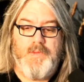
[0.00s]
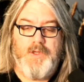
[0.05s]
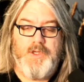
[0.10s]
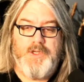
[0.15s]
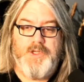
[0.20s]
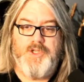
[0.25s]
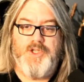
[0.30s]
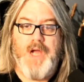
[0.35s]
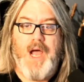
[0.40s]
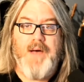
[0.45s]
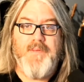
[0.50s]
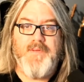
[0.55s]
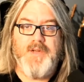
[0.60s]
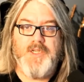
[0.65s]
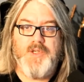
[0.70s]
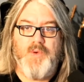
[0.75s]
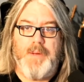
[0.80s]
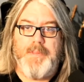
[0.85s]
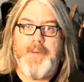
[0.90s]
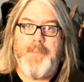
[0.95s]

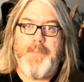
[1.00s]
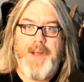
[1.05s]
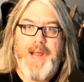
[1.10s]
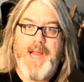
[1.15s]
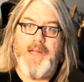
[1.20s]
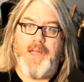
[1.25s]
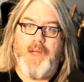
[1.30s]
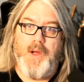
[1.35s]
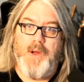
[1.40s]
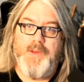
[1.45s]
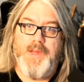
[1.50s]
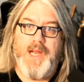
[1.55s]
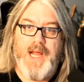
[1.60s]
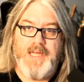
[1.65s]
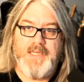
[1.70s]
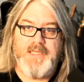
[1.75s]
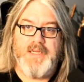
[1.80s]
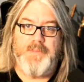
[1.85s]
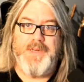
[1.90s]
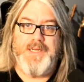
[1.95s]
javascript payload that
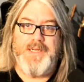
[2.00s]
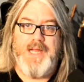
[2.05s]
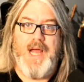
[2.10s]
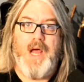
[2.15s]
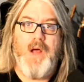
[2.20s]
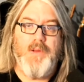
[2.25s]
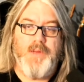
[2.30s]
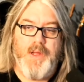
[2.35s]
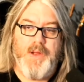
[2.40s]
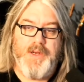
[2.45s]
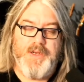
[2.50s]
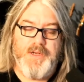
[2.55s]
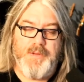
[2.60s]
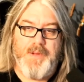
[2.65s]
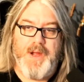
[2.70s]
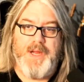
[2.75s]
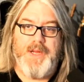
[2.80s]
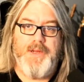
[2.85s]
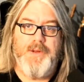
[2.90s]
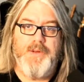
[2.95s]
has to be downloaded to
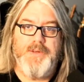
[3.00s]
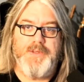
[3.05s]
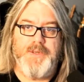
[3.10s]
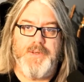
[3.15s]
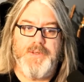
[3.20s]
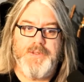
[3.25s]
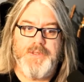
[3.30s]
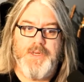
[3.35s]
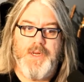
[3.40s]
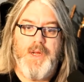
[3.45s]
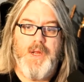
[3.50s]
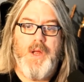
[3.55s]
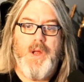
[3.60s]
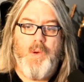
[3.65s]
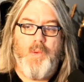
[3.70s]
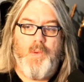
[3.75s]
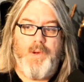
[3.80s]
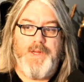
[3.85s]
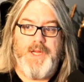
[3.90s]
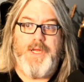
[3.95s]
my users
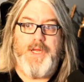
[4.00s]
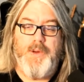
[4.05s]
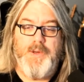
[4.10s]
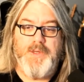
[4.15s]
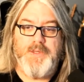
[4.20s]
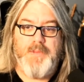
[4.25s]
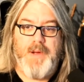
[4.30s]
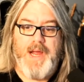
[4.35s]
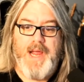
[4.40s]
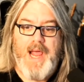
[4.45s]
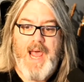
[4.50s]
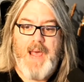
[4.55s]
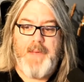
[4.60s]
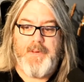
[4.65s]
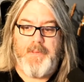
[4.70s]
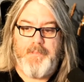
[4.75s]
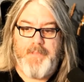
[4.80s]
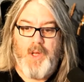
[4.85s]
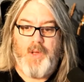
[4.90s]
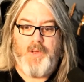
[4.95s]
when they use my
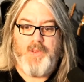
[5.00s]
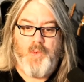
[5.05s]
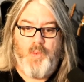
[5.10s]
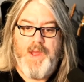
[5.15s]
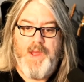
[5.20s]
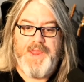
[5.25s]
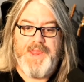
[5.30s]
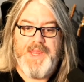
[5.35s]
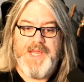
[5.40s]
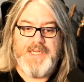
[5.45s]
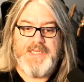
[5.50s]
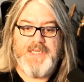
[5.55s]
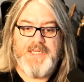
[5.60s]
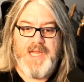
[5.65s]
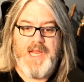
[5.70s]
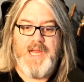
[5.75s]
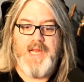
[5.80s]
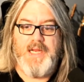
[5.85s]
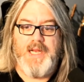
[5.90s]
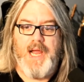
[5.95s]
app built with this
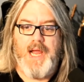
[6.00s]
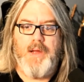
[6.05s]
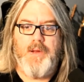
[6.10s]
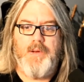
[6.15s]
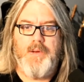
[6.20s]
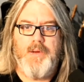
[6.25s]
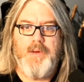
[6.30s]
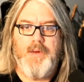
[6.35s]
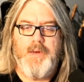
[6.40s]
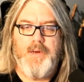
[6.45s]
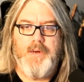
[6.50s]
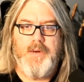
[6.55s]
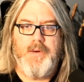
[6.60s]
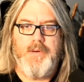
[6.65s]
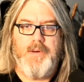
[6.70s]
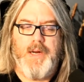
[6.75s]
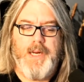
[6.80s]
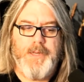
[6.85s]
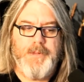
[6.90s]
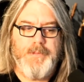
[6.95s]
thing now
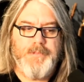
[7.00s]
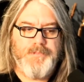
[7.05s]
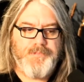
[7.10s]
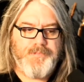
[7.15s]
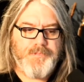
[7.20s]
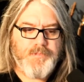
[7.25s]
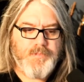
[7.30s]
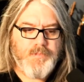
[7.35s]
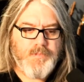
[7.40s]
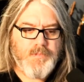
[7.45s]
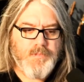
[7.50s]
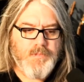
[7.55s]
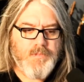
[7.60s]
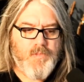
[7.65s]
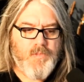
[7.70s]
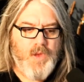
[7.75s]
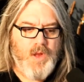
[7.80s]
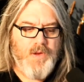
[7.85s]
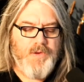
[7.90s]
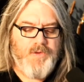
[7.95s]
right
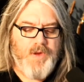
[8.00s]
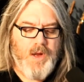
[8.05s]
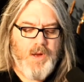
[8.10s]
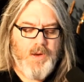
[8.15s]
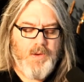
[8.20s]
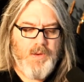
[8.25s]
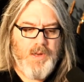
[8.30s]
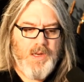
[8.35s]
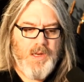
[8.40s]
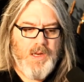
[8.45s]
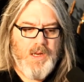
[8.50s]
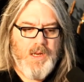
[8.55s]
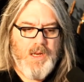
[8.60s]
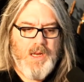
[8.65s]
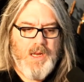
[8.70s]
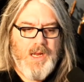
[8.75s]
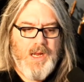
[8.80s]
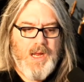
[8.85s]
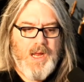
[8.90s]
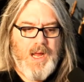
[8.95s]
so
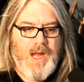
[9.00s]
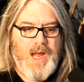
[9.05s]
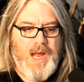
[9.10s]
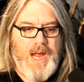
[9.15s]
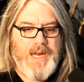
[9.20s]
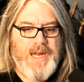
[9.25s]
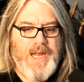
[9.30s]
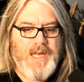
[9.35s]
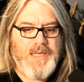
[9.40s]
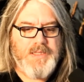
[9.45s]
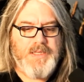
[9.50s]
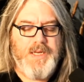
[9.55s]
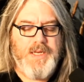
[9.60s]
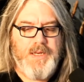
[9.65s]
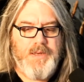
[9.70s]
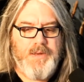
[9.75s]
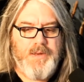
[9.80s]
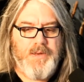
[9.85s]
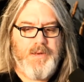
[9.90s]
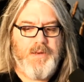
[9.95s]
i guess
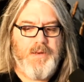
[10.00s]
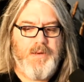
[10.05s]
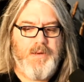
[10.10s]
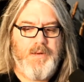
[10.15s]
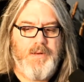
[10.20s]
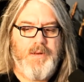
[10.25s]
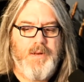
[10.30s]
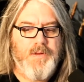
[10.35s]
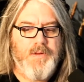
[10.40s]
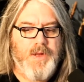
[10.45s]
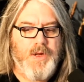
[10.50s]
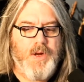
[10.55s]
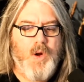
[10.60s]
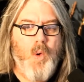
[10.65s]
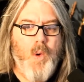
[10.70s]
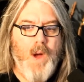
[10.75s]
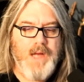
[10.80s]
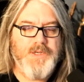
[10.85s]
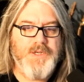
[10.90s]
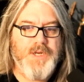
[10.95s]
the the
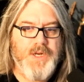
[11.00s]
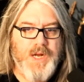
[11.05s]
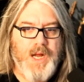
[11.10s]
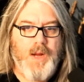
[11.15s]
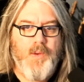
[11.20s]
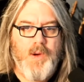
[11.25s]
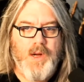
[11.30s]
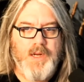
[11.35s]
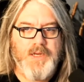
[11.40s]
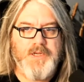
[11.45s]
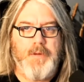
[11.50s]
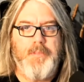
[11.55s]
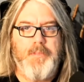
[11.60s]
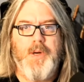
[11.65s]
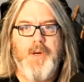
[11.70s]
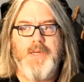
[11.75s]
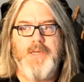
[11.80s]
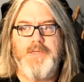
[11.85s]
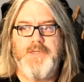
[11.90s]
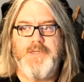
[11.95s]
question i want to
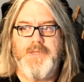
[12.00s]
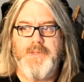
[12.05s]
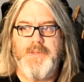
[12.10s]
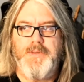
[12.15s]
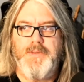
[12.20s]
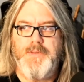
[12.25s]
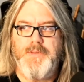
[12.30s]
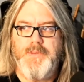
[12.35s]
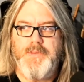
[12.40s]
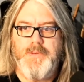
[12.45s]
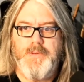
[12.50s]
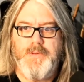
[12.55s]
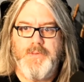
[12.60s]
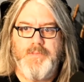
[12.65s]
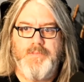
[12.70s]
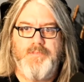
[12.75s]
put to